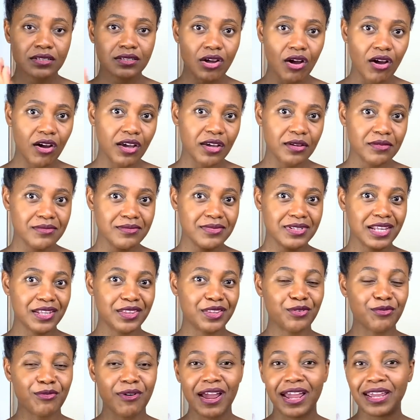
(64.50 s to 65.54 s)
times at
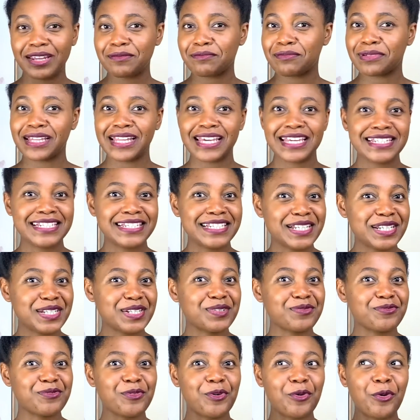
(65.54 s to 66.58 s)
the right places
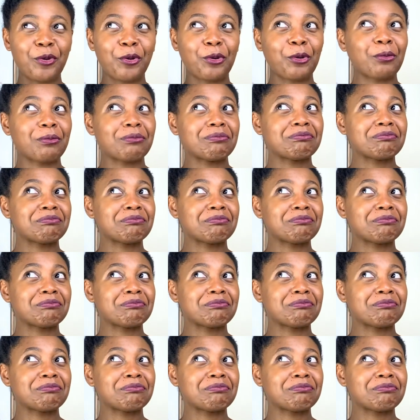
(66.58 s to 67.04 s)
for